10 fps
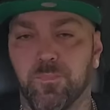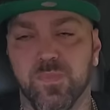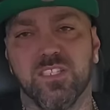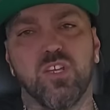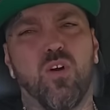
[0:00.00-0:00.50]

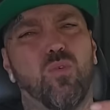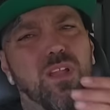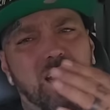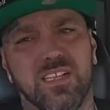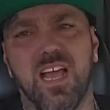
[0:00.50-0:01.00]
there's a whole
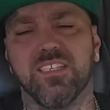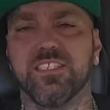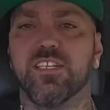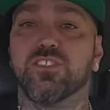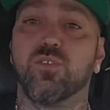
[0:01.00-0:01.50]
lot of guys in
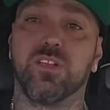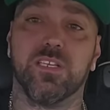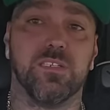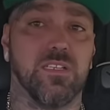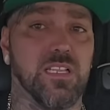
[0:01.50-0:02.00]
here that you're gonna
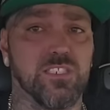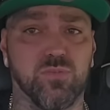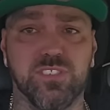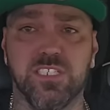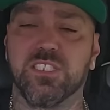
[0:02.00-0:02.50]
get less
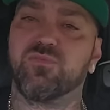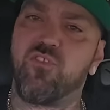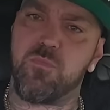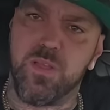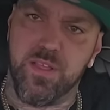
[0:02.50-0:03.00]
resistance
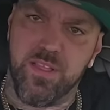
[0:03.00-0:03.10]
from